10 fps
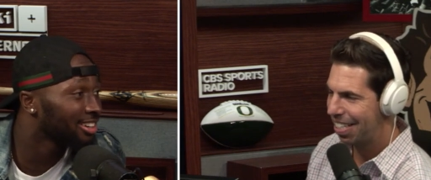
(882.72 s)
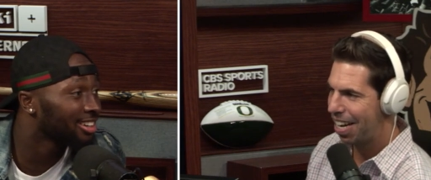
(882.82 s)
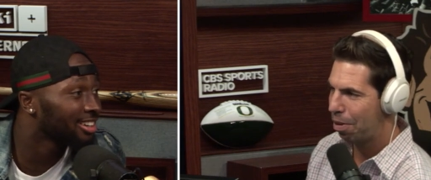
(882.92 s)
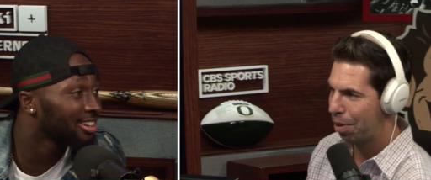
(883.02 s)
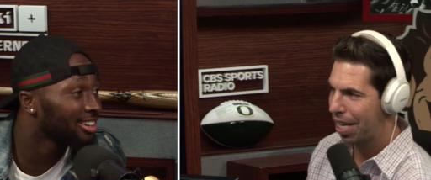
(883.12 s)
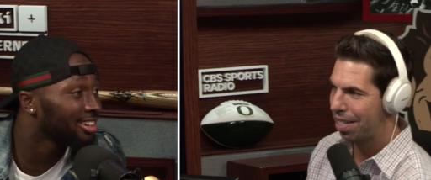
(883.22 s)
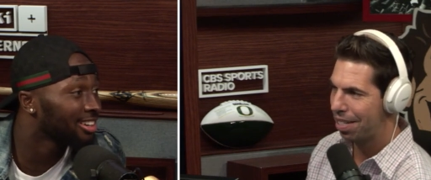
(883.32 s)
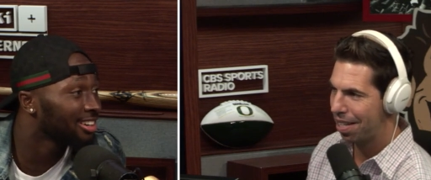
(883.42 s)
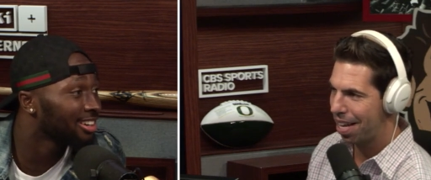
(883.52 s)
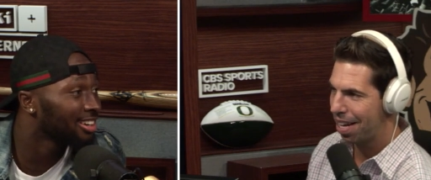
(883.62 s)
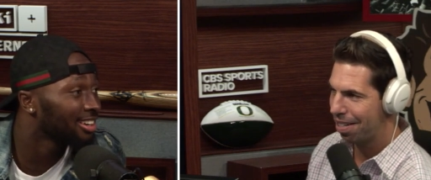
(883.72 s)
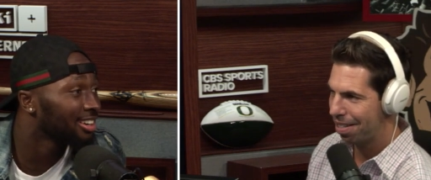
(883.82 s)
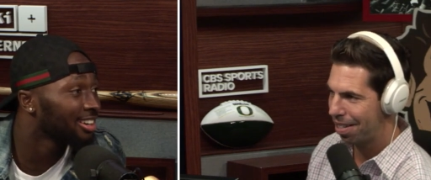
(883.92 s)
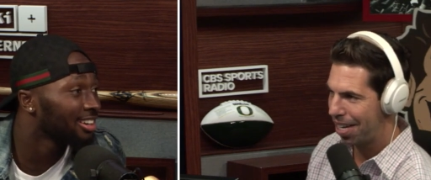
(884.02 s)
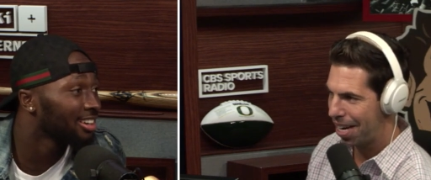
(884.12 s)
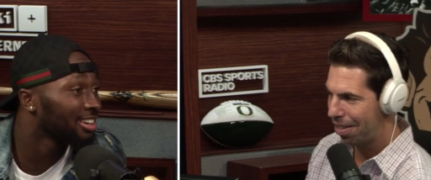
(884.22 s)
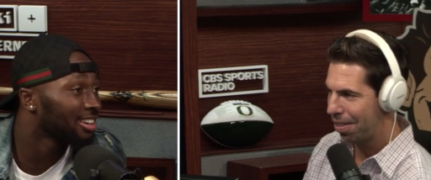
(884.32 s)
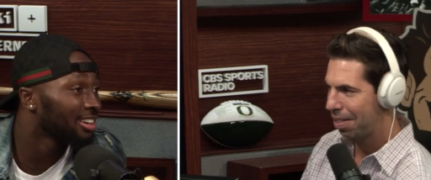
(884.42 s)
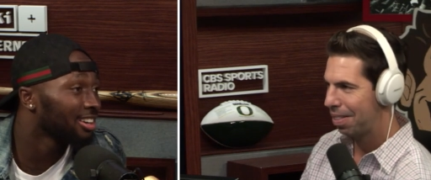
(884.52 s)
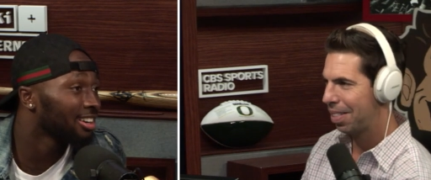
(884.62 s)
Speaker 1: and how we get to that uh,
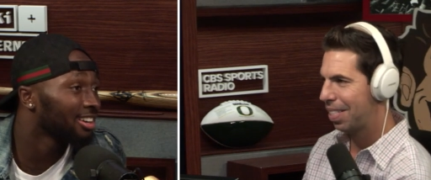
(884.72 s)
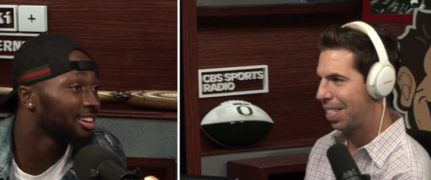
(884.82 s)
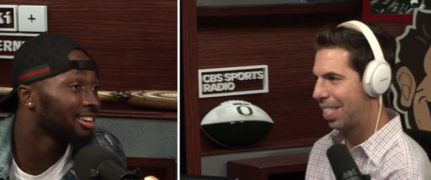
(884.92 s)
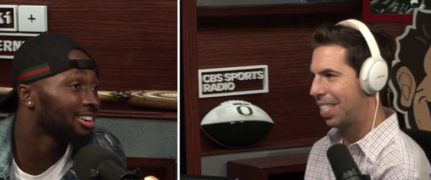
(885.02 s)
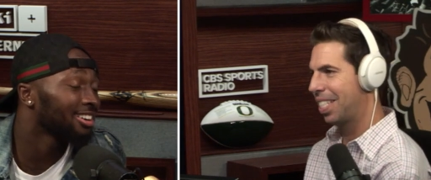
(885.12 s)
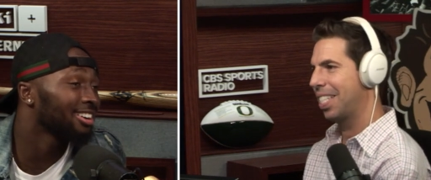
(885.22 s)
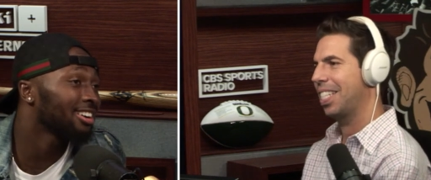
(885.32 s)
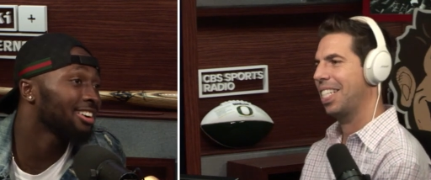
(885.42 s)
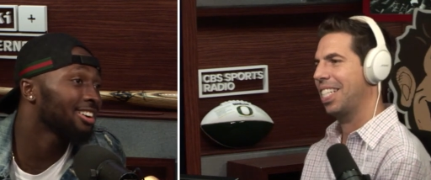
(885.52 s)
handle? Uh,